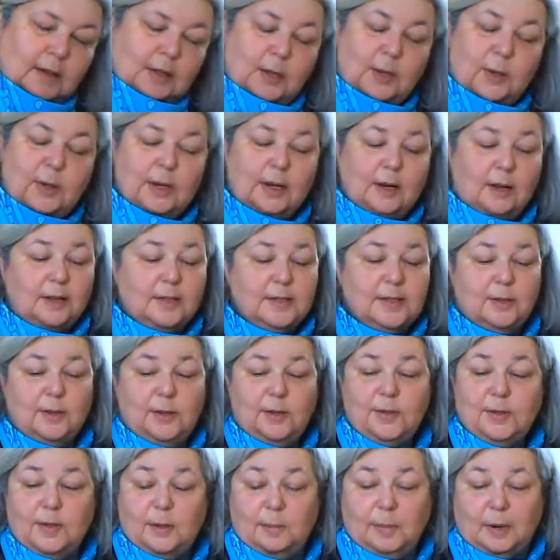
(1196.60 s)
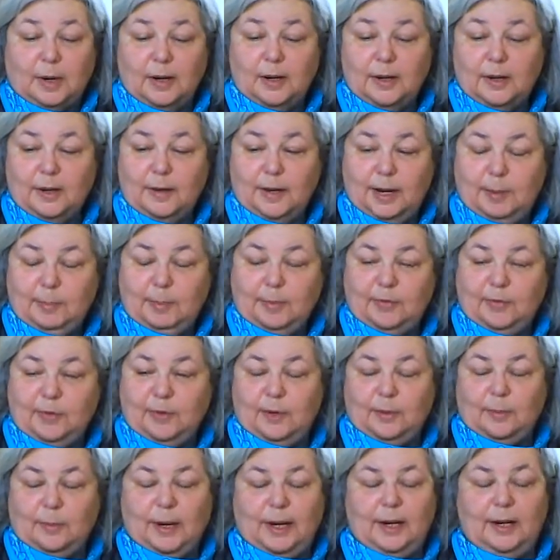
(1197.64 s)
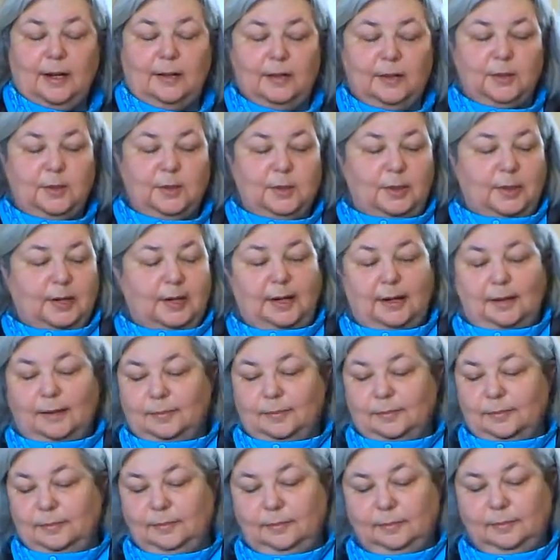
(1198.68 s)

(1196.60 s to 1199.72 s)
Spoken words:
You can also use a marker. I prefer to write on the tray.